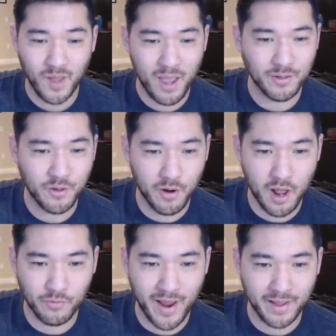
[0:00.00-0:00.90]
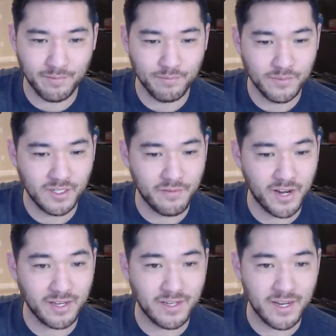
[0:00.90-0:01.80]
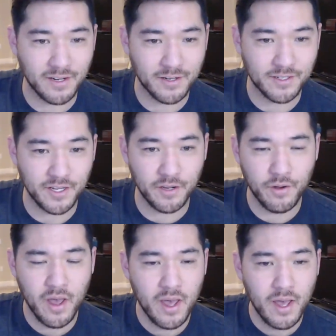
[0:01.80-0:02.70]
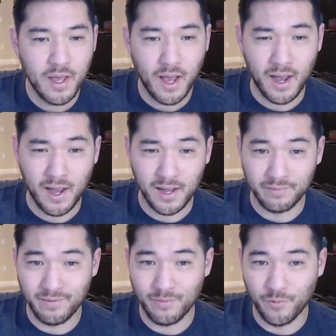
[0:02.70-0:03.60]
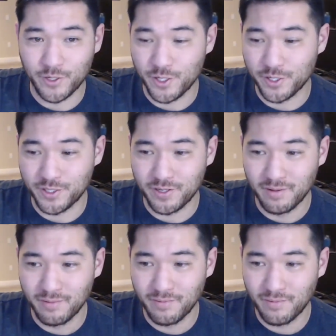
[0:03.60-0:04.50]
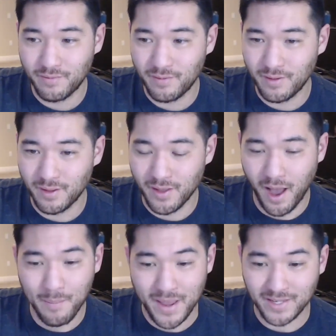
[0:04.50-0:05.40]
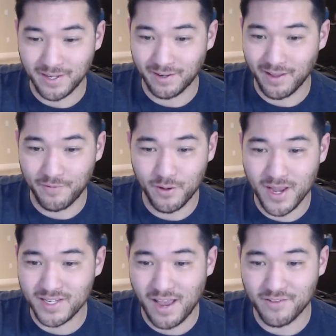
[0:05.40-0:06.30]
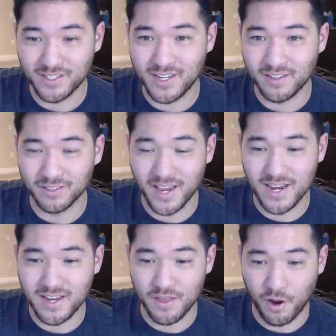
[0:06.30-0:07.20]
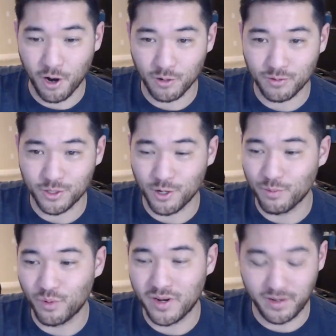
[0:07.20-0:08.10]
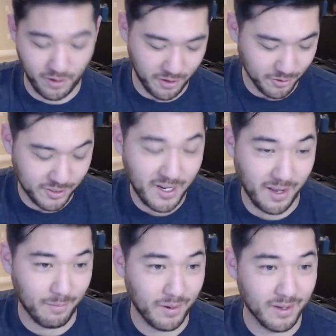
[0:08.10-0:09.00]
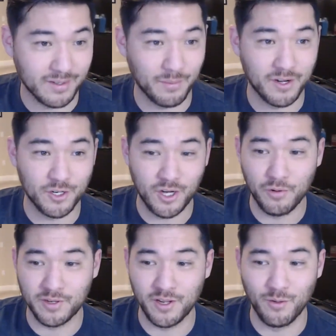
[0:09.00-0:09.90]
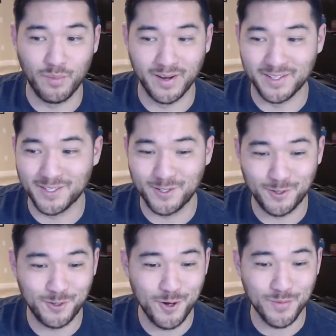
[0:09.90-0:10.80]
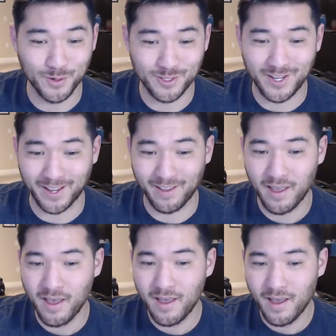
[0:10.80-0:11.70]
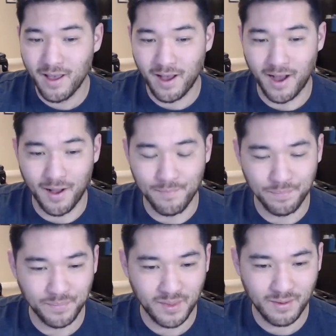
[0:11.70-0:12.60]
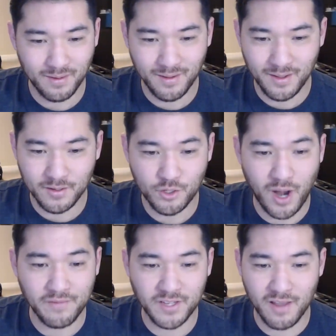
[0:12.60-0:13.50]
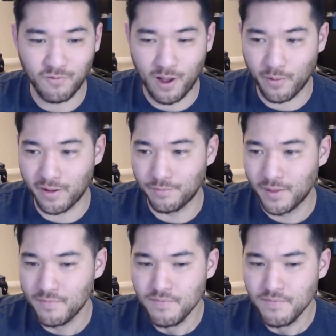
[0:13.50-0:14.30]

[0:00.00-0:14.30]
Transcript: Hey, what's going on, Rag 718? Good to see you. Which is amazing. If you guys haven't seen the Lady Death Art Germ print, you'll see it because I'm going to show it to you. But it's super sick. Drive safe, White Whale.